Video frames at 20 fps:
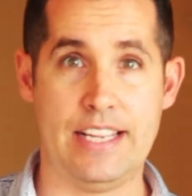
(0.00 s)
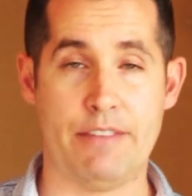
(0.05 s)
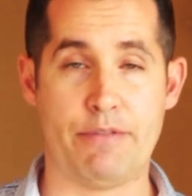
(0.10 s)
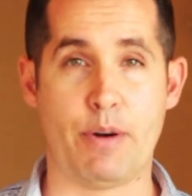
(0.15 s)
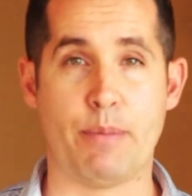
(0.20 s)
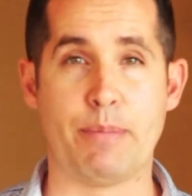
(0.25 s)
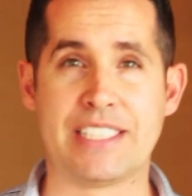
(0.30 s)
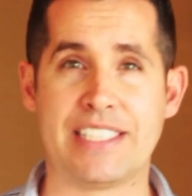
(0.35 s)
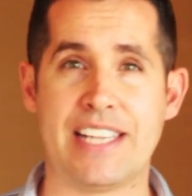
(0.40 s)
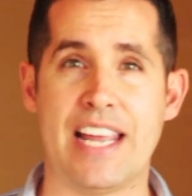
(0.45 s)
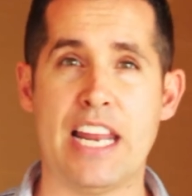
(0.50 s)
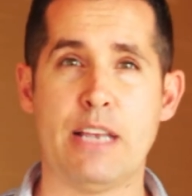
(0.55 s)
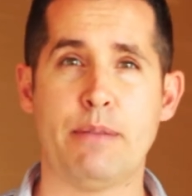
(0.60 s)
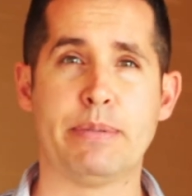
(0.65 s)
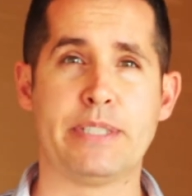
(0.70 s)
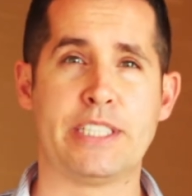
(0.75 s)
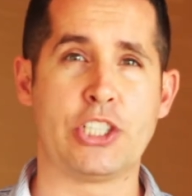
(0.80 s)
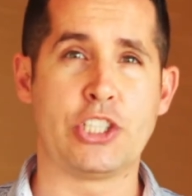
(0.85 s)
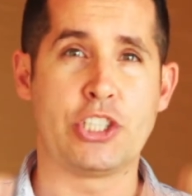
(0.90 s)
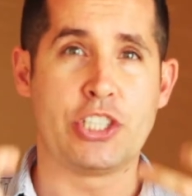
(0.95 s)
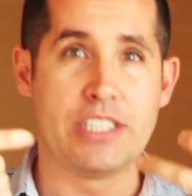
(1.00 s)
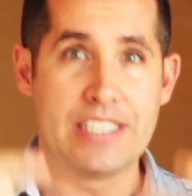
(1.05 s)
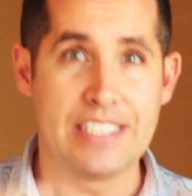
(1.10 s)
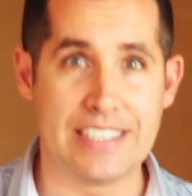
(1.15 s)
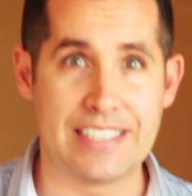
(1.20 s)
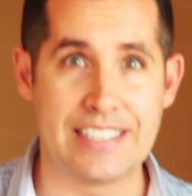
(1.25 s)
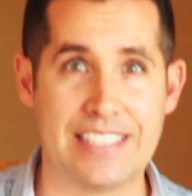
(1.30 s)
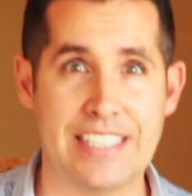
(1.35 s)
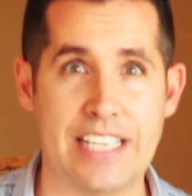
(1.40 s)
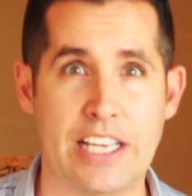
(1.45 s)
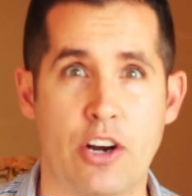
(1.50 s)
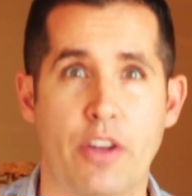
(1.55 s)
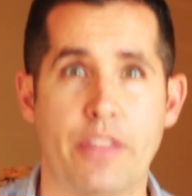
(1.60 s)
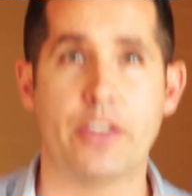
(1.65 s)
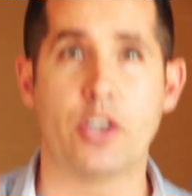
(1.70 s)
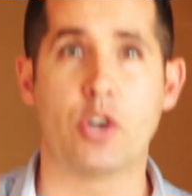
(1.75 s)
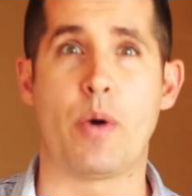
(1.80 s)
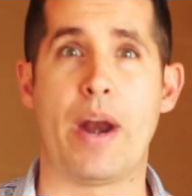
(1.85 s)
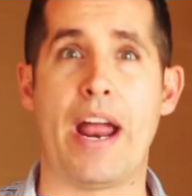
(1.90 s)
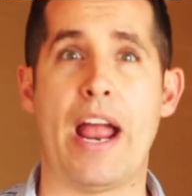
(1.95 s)
from a standing position, sit on
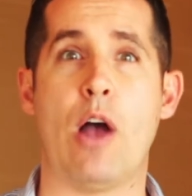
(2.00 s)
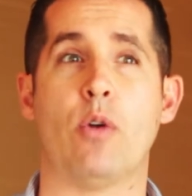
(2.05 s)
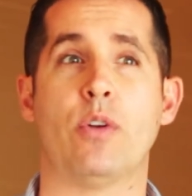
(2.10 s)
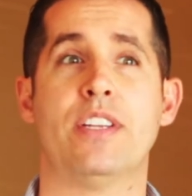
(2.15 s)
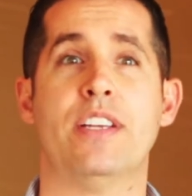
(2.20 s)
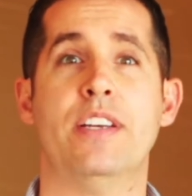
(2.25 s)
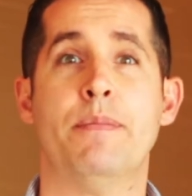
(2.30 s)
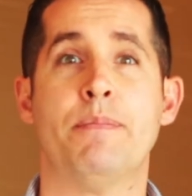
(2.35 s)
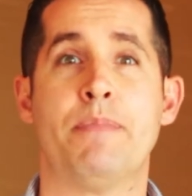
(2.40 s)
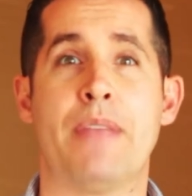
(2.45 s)
the ground